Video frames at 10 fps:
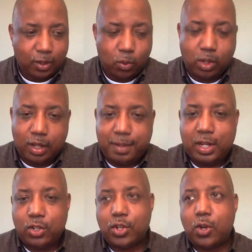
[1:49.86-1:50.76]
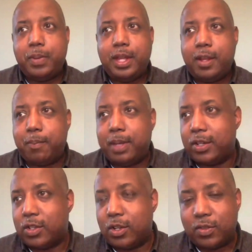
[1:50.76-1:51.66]
Well, I mean, Joe being
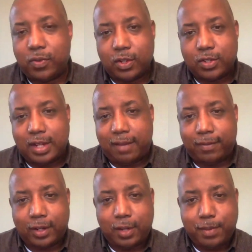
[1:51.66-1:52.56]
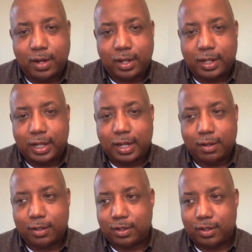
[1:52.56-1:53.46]
Pixar's first African American
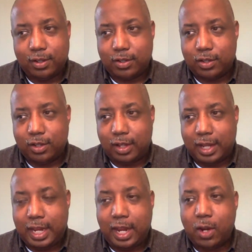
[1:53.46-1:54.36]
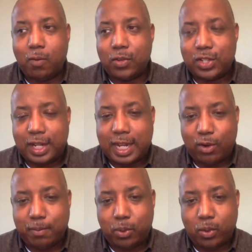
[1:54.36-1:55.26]
character is I can't overstate
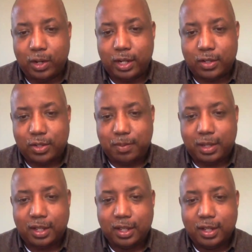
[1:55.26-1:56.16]
how important it is to me.